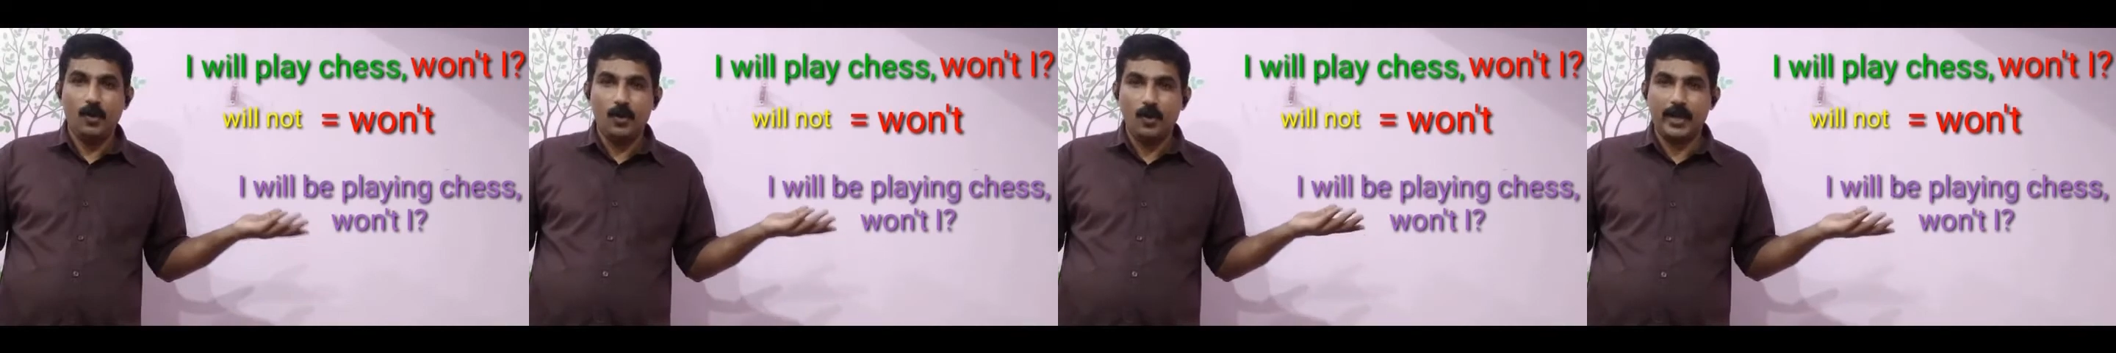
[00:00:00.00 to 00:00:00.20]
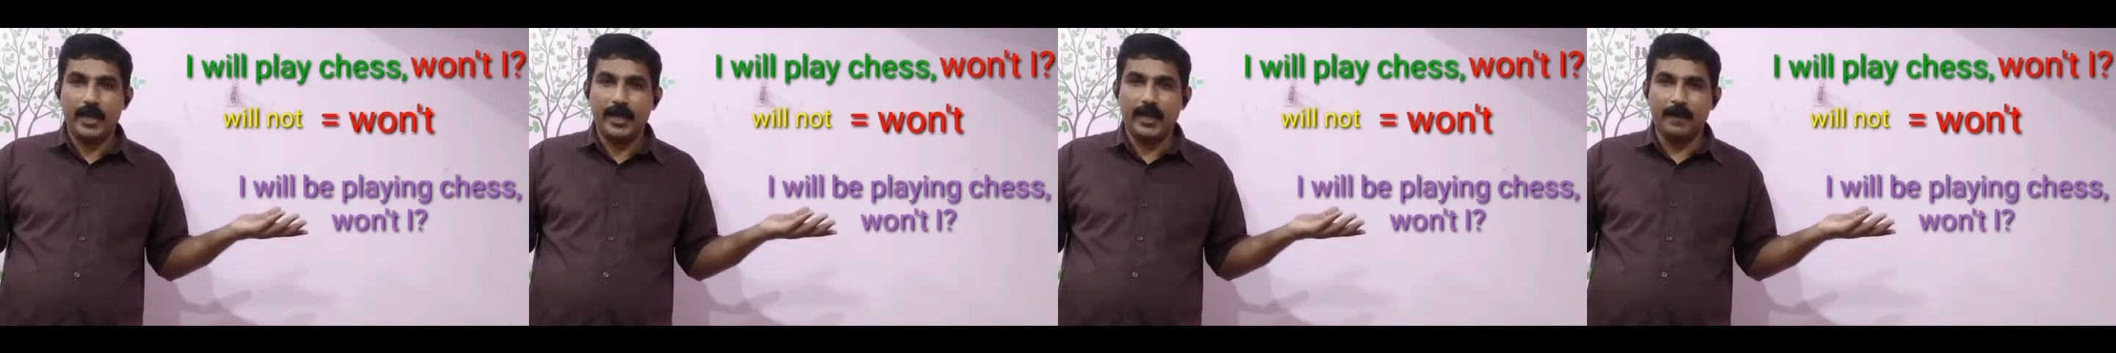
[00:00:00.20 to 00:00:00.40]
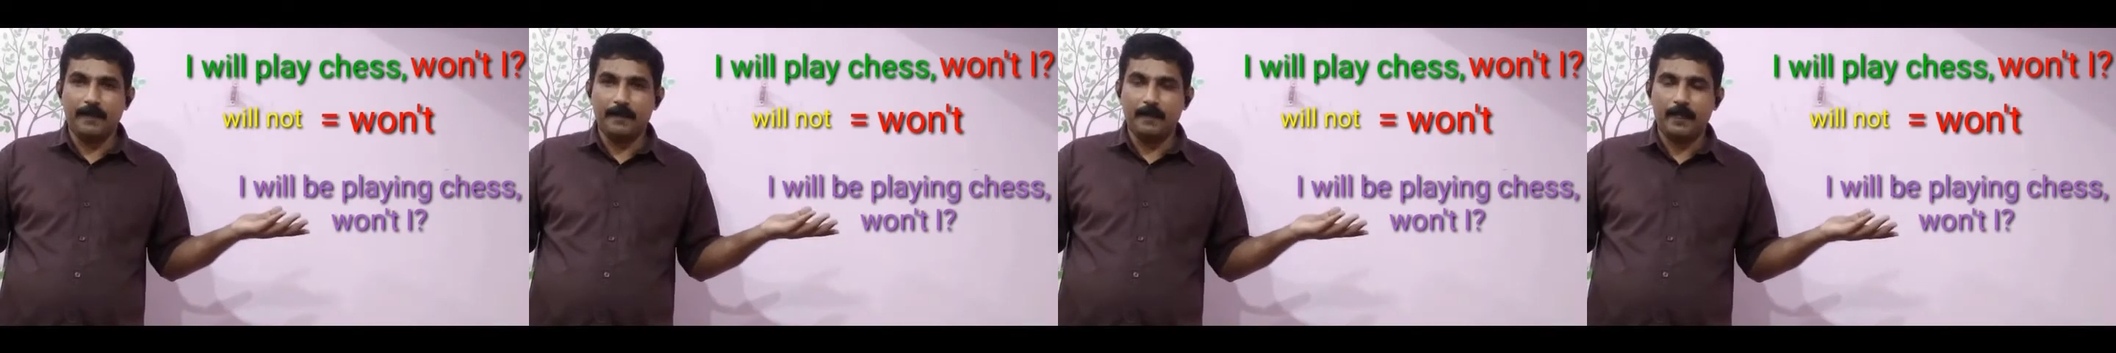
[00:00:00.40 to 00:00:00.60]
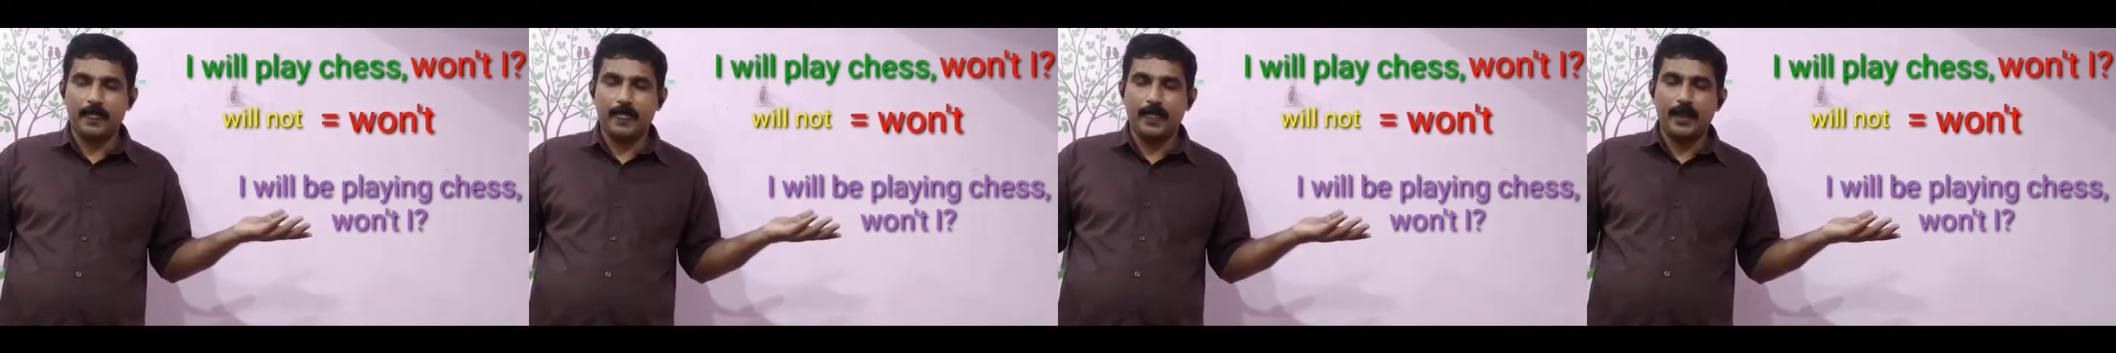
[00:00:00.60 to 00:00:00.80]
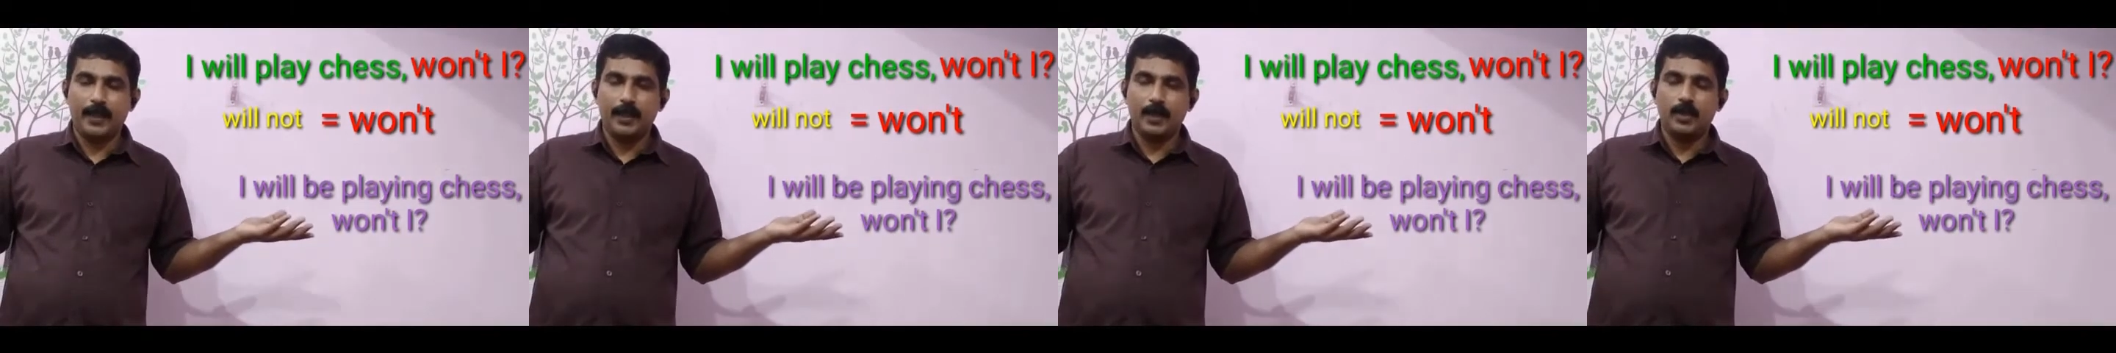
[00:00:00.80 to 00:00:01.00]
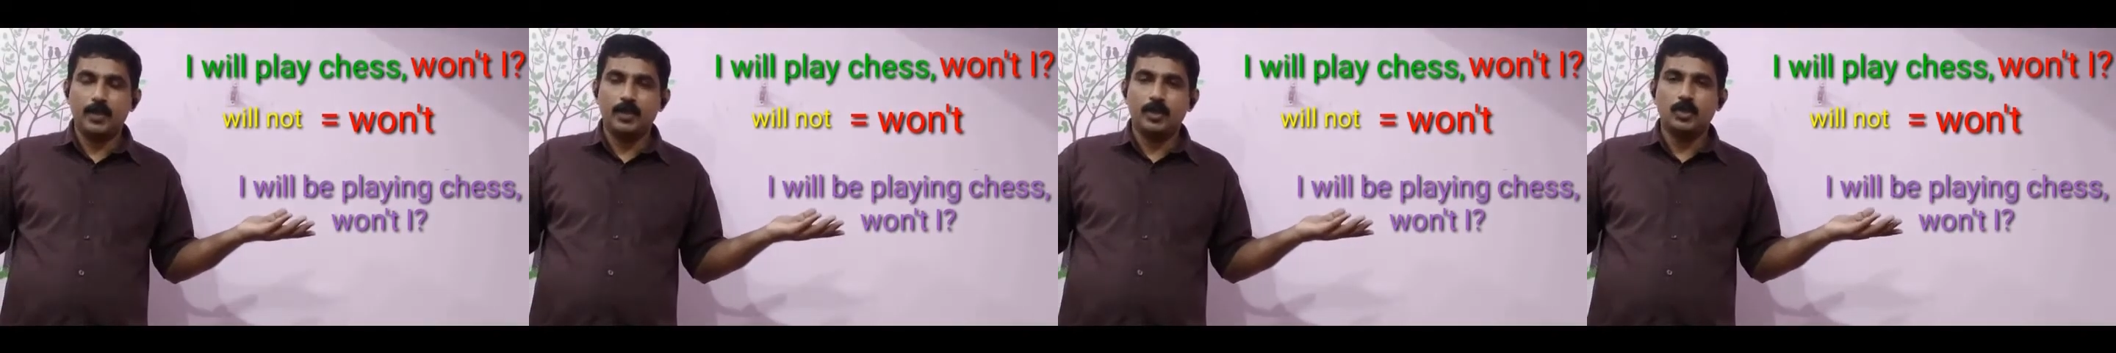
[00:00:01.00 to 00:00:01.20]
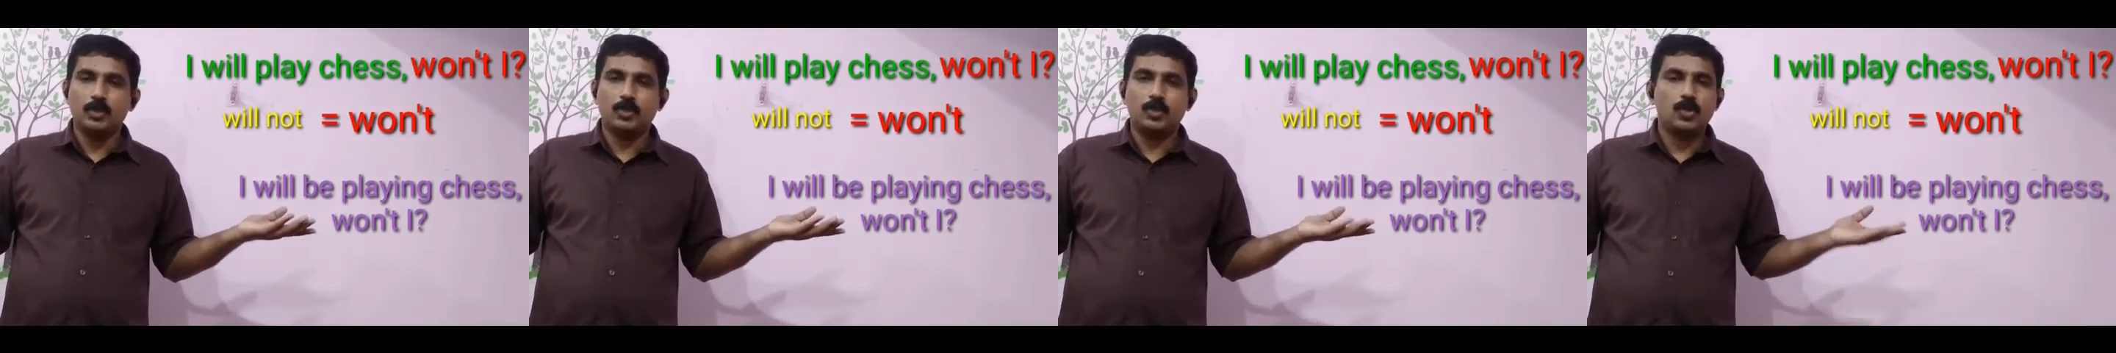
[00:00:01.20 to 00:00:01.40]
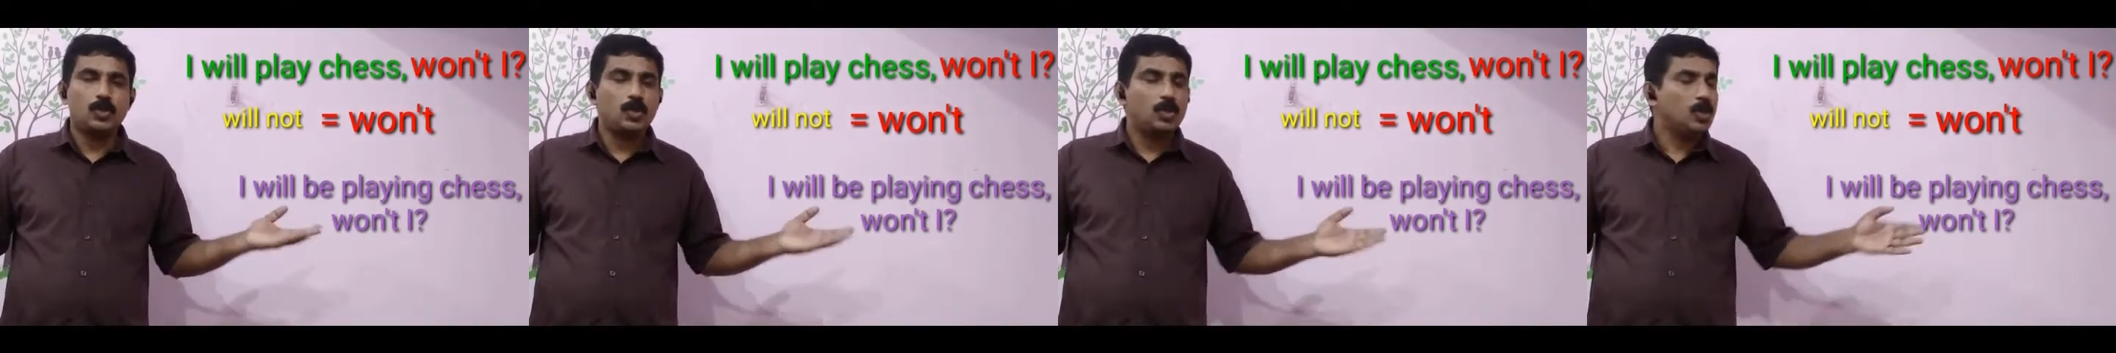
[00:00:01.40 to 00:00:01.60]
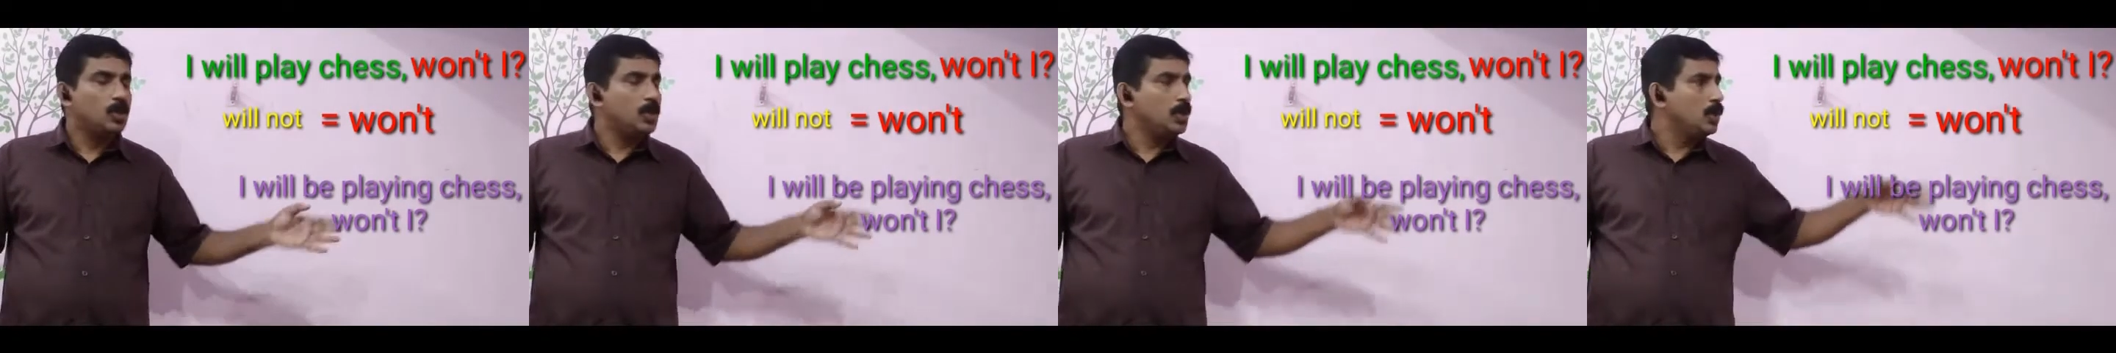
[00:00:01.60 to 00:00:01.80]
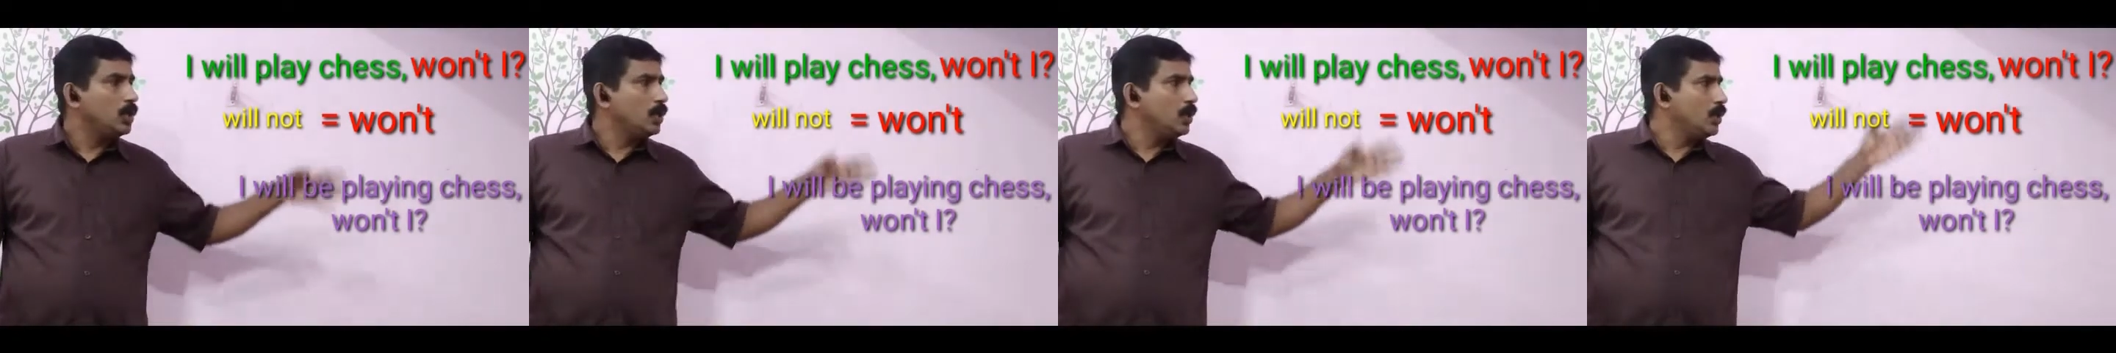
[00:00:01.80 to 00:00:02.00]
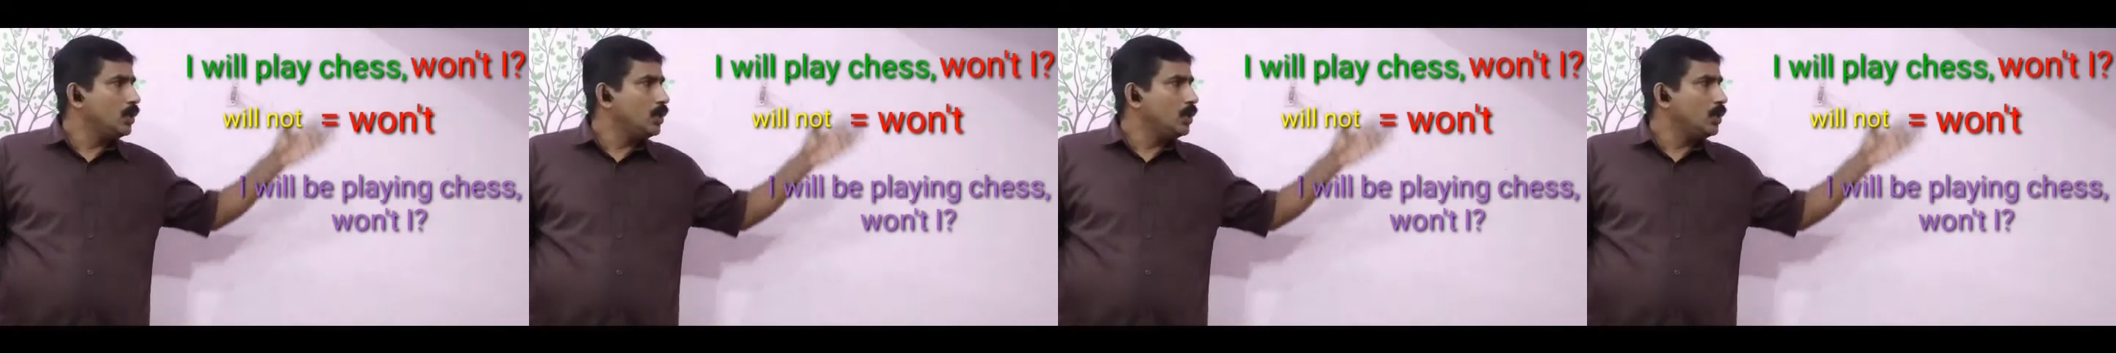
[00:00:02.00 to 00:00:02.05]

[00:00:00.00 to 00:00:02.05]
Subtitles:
Okay, so